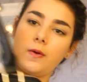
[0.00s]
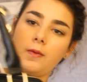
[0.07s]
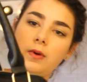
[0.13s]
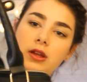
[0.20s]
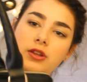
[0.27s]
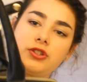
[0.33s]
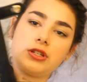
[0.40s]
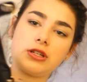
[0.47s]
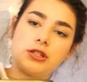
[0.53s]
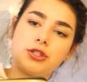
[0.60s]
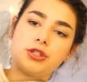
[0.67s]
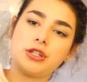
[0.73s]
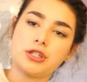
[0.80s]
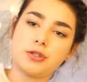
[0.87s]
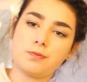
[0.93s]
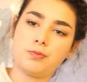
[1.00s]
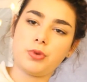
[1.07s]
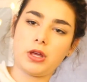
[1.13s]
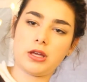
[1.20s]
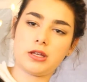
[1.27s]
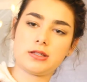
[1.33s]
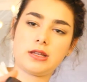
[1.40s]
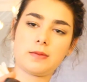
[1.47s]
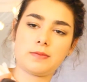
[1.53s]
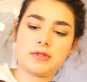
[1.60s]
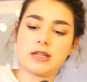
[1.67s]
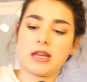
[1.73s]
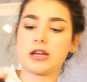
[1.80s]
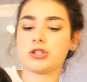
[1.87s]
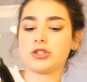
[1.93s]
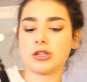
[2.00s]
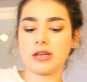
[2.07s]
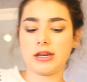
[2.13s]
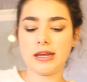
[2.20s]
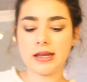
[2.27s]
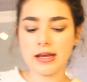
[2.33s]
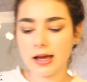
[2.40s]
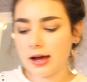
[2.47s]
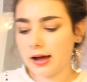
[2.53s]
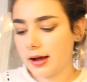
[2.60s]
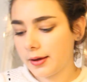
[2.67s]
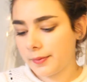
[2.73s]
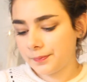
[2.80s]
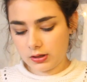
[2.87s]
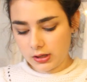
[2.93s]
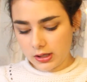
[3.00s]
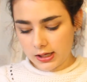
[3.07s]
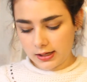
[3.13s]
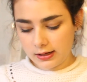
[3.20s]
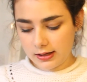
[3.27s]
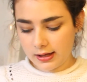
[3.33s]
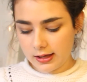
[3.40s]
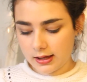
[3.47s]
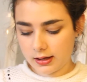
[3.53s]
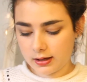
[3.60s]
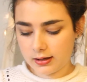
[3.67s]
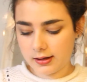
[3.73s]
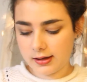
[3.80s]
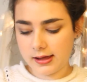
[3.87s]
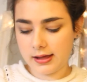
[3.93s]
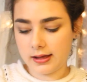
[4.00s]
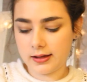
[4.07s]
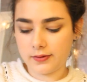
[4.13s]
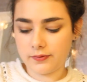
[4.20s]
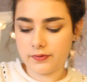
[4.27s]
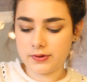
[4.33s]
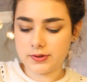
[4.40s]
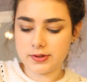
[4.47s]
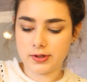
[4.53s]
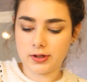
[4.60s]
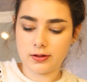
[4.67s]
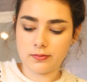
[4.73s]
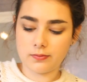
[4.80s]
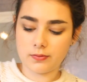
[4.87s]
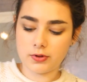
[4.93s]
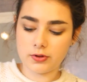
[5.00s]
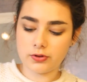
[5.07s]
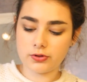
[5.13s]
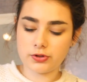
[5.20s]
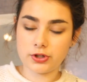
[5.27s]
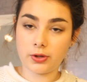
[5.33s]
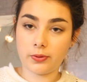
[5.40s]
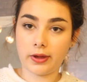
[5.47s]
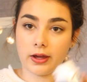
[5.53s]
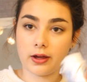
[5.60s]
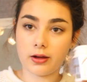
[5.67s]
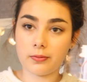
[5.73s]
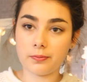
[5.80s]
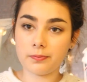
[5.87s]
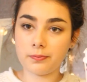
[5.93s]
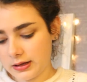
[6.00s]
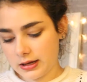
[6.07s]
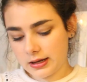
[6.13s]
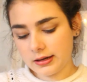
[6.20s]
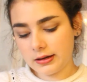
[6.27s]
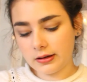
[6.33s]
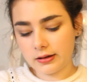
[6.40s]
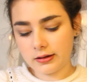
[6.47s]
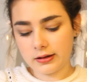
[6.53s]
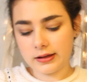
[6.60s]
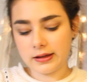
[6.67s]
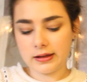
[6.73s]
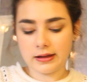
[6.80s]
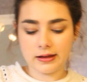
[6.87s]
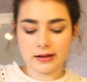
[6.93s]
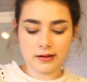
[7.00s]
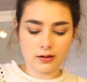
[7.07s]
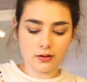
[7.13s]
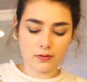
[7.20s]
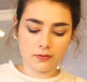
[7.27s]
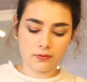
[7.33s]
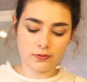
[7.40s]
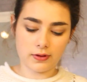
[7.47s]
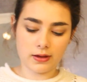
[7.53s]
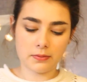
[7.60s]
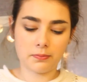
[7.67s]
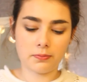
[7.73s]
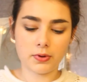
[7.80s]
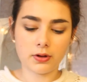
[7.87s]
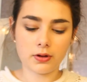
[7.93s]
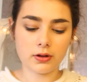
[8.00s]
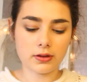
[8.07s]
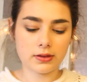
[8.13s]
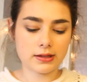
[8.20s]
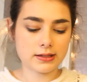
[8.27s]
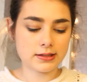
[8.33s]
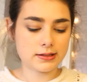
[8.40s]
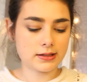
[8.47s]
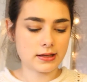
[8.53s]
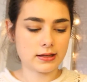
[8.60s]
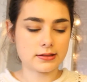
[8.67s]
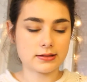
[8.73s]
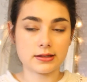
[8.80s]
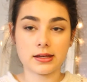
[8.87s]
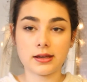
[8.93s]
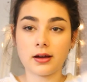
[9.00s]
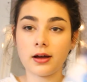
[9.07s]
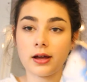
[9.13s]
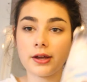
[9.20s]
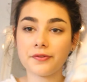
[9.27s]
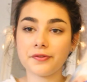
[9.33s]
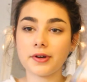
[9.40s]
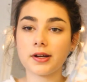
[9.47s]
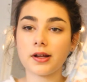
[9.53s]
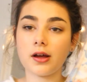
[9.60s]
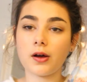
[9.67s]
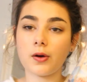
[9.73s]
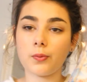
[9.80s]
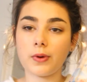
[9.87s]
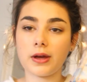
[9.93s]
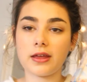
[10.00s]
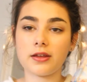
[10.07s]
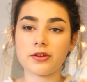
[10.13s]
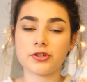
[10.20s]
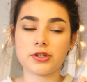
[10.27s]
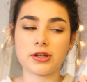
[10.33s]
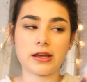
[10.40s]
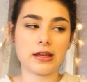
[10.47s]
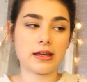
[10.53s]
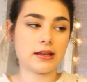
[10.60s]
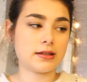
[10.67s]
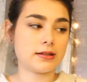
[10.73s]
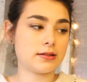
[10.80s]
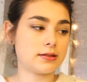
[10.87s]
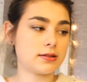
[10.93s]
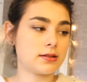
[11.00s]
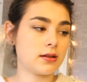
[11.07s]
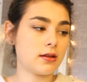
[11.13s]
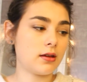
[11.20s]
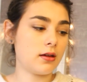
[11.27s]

which is this big zip section here. In here I have some chewing gum. Then I have a book. This is The Kite Runner, which is